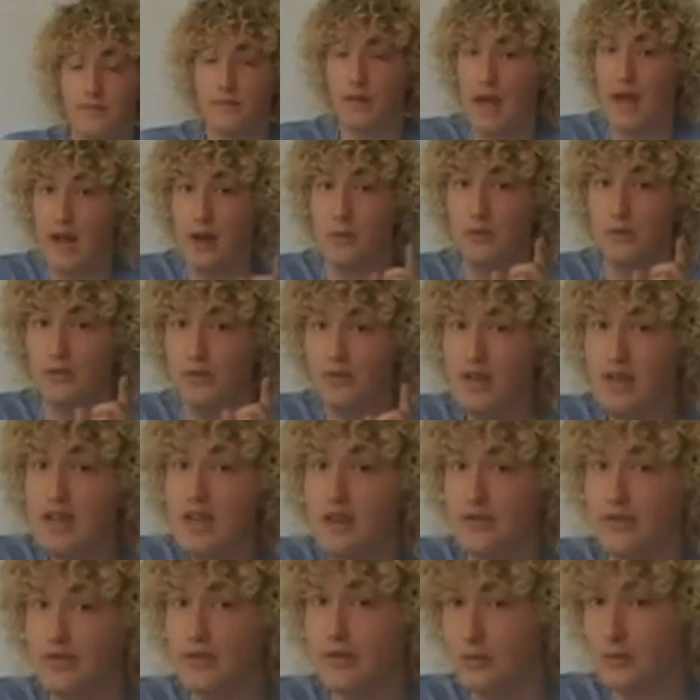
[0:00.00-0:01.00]
And it was
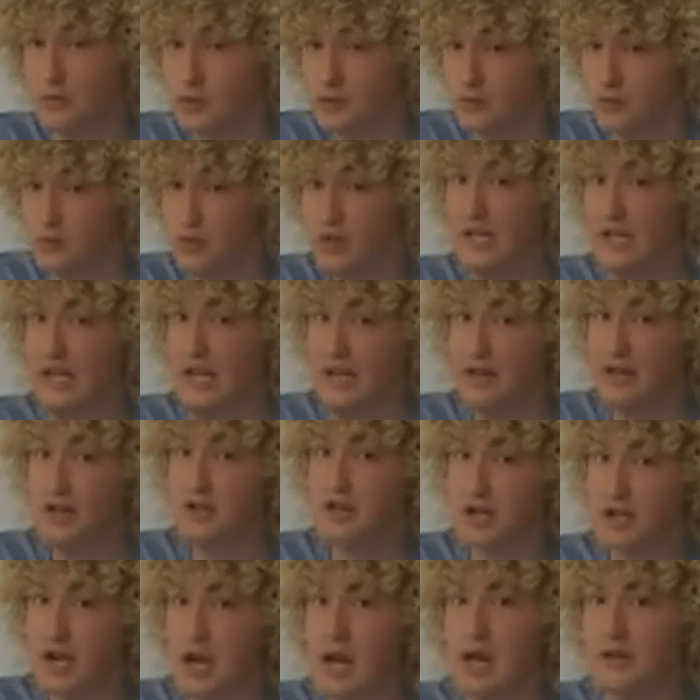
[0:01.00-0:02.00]
this which really did
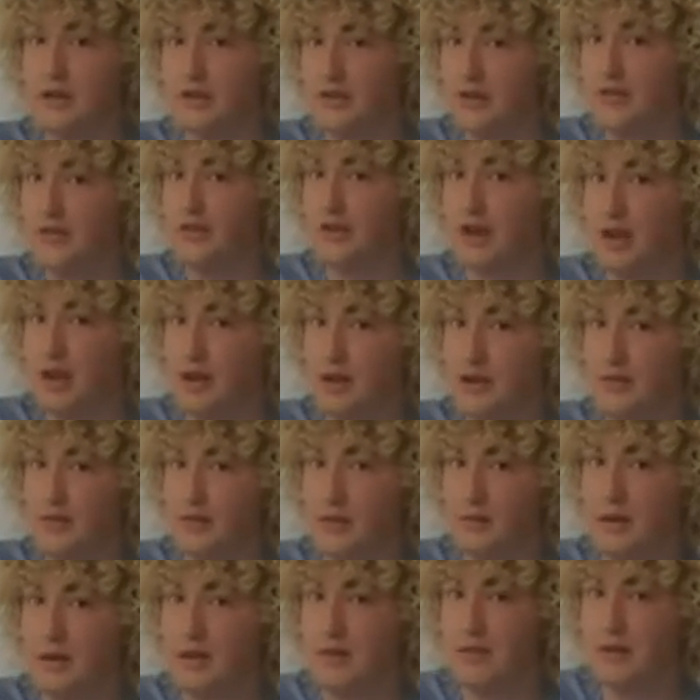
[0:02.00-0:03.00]
change the scientific
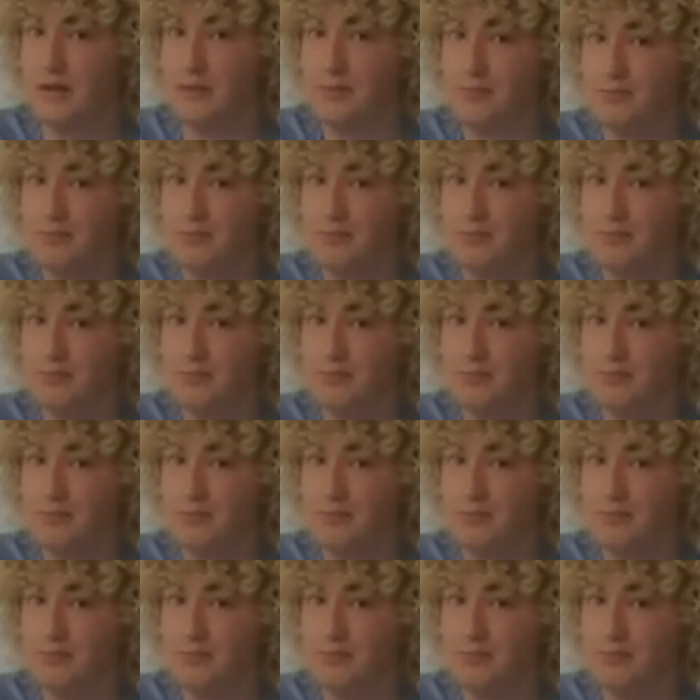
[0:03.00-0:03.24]
method.